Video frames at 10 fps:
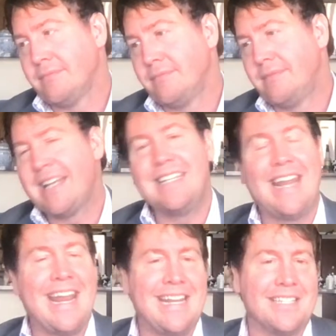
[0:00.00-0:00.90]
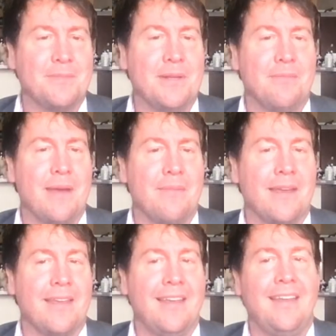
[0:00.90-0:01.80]
1980s
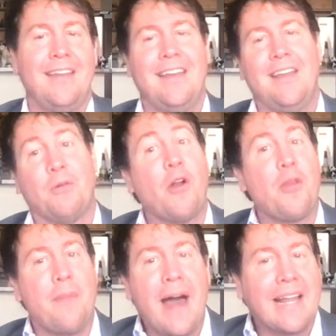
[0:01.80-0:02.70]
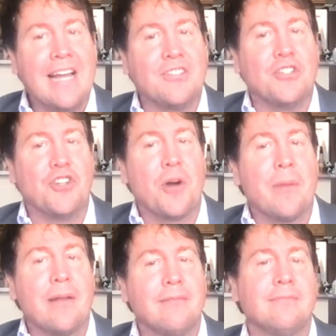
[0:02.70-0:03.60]
maybe, where all the bad guys are German,